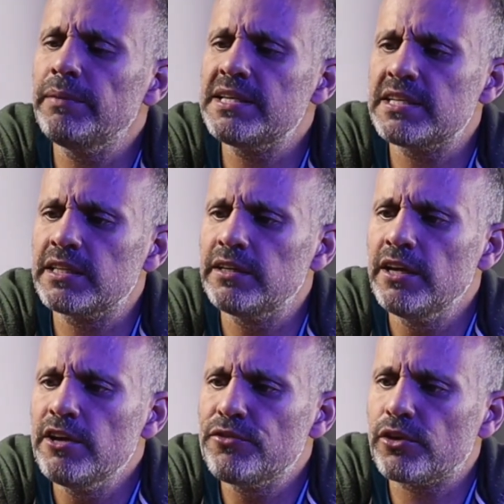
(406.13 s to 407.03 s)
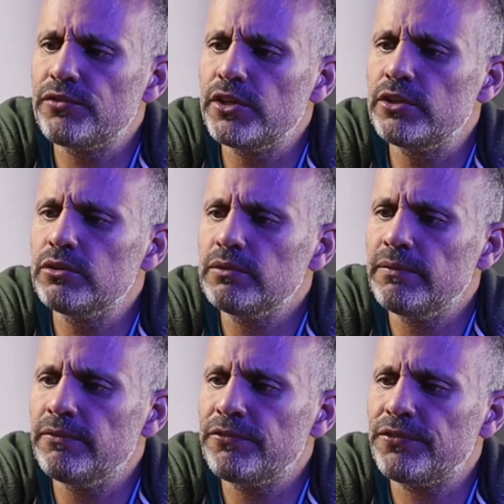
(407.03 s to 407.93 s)
basically for video.
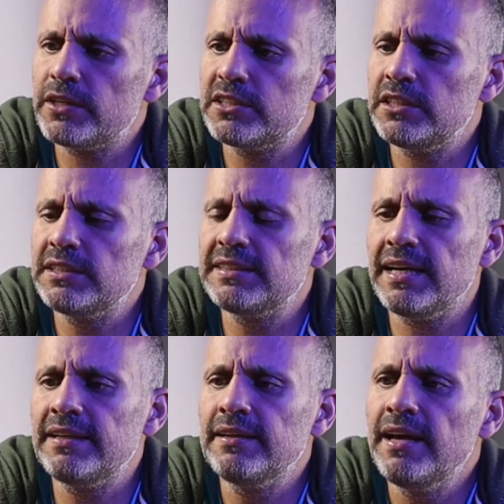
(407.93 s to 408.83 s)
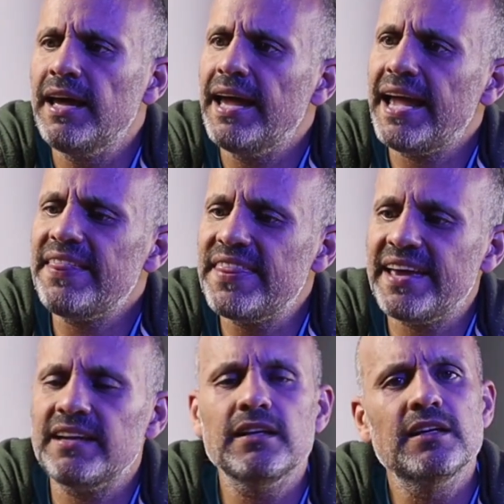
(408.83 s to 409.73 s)
First thing's done, and
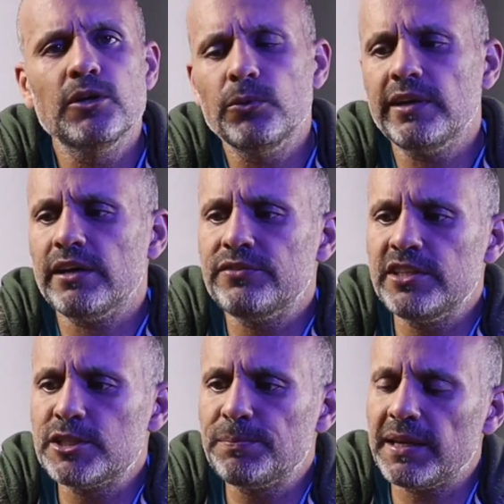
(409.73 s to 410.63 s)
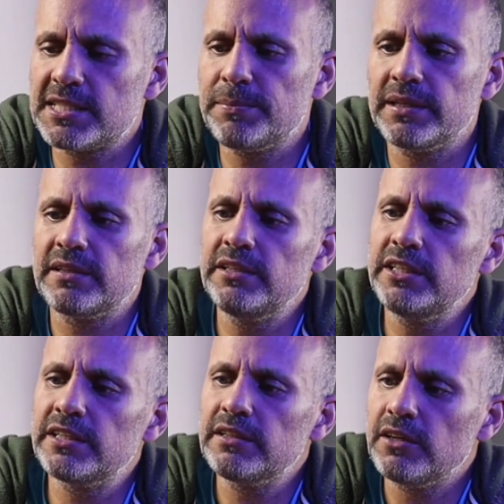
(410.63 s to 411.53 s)
then we have this plus button
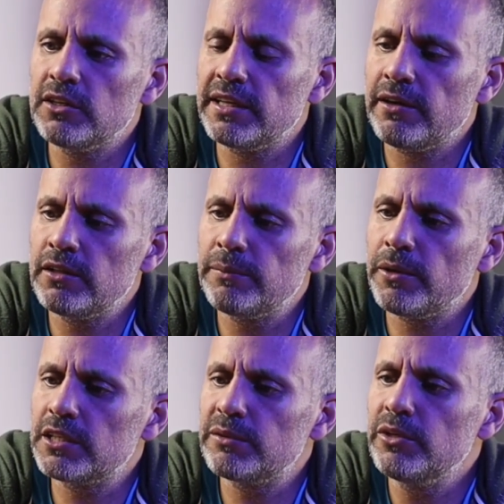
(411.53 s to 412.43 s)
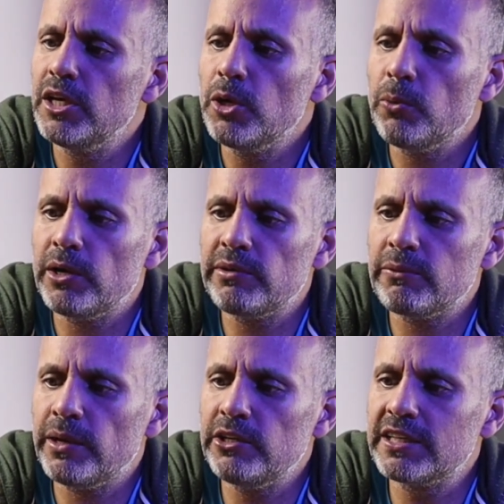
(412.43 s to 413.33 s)
here on the bottom, where
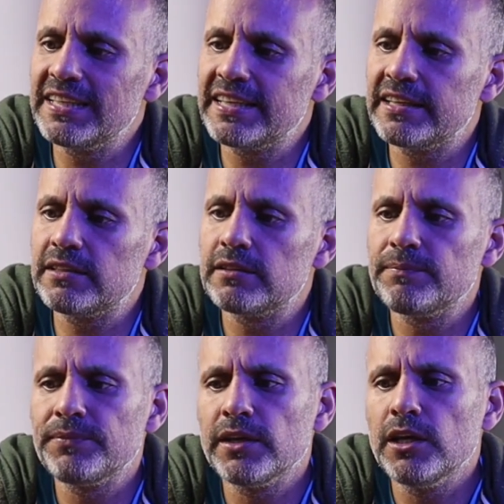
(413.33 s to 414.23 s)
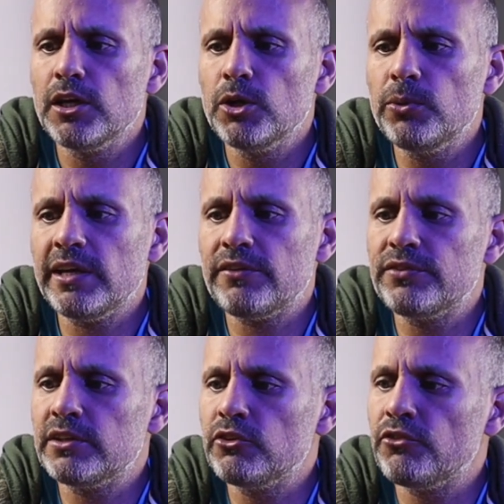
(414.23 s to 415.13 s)
when you click it, we
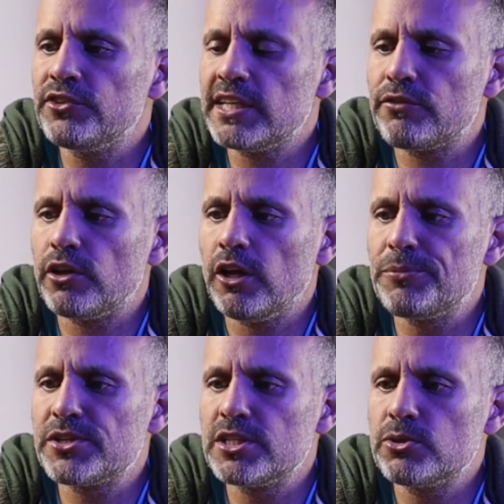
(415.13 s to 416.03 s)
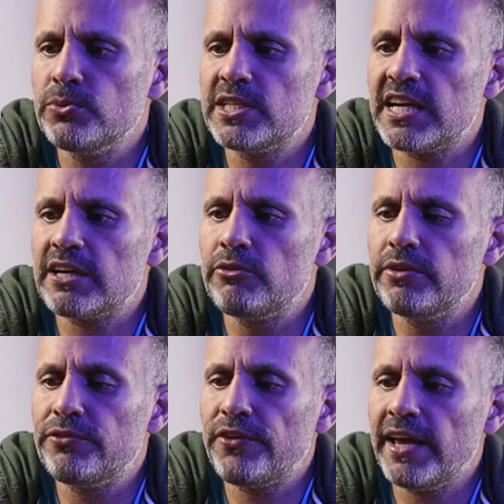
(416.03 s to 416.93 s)
have several options, which
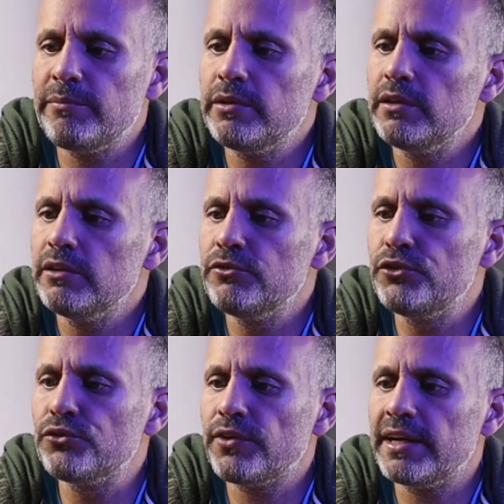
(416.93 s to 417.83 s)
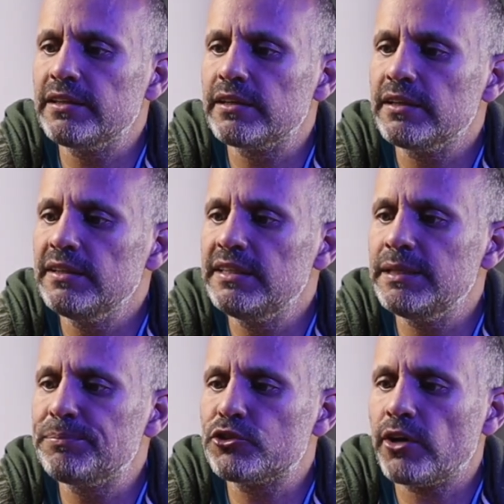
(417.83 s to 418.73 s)
are frame, viewfinder,
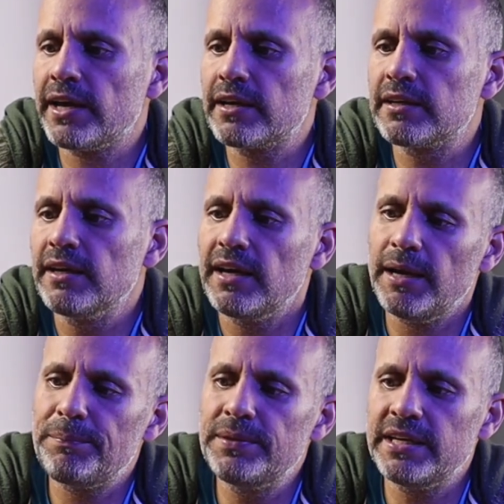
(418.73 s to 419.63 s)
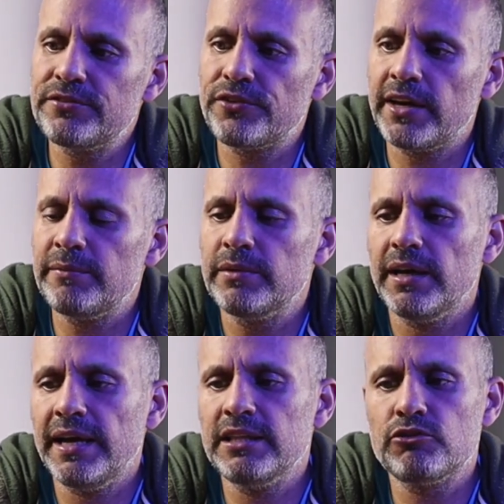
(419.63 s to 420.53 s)
deep track, update frame,
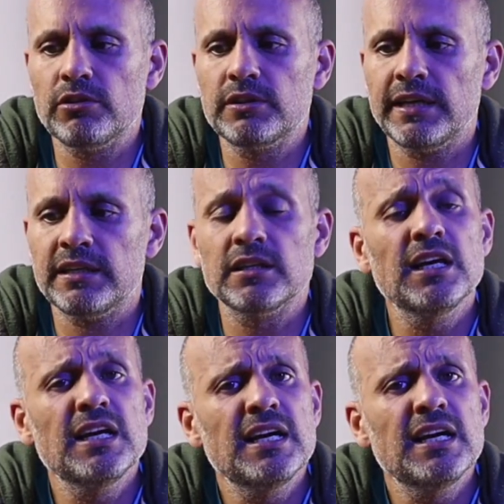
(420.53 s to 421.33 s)
and rotate.